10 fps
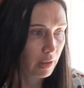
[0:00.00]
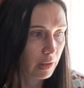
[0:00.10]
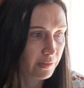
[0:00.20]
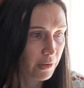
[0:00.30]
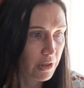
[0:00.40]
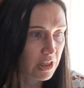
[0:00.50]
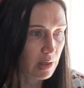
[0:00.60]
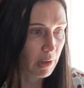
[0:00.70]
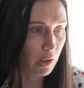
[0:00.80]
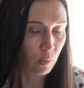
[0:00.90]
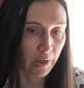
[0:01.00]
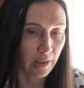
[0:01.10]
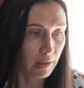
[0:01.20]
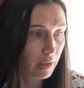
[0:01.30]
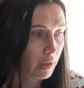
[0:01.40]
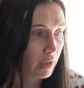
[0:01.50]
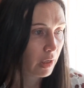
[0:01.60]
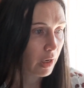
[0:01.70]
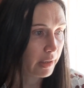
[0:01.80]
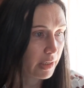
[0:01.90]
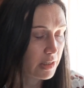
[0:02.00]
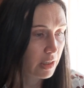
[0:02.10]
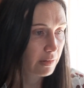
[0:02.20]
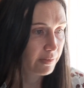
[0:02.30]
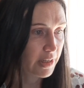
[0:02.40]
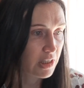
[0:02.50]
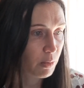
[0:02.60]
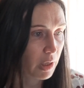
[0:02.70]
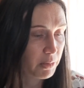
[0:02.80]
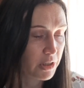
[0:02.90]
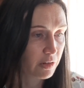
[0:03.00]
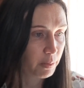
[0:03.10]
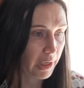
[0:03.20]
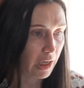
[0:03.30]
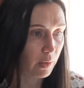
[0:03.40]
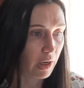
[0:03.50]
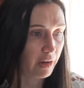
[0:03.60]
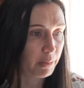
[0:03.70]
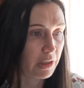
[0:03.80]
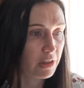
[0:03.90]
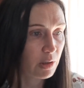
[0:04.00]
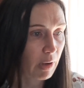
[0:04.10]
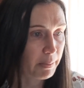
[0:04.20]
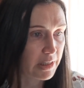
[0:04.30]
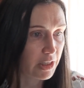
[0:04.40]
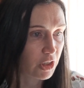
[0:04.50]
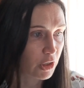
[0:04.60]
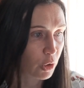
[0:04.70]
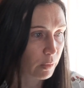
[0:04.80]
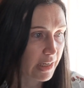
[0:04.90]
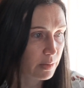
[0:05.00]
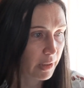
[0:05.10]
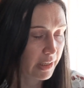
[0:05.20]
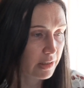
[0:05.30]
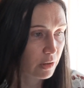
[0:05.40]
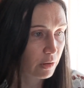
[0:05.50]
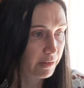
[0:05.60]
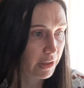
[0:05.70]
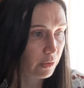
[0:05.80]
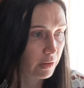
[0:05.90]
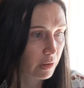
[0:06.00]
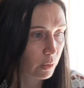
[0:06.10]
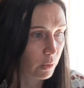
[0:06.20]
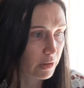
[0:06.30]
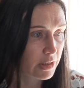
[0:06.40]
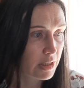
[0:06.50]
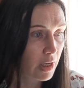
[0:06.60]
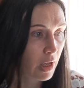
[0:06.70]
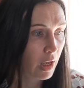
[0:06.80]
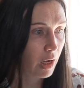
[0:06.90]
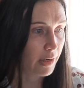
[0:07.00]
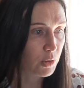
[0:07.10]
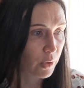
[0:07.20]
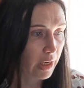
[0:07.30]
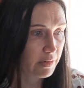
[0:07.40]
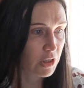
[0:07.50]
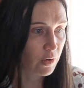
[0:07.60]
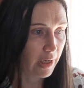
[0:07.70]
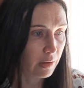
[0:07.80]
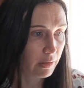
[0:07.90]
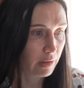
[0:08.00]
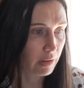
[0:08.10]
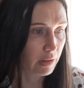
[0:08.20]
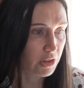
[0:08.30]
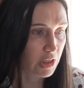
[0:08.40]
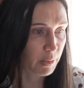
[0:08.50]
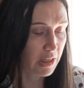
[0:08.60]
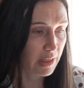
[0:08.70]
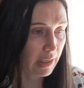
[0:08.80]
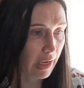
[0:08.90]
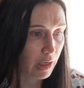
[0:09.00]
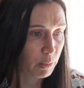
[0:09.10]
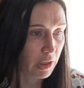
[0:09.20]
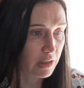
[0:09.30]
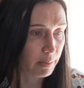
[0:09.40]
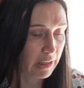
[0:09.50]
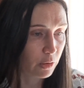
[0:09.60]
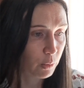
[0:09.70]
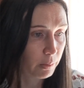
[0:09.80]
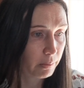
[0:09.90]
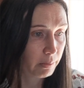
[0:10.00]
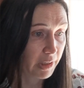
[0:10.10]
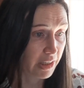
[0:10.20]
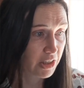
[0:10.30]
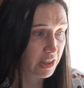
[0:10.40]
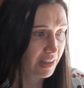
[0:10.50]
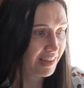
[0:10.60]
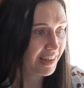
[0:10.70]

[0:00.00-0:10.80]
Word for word: And the first email read, I need to confess to my abuse of power. I've been using my position to harass my ex girlfriend through the courts. I took out a restraining on her just because I can, because I'm a little bitch.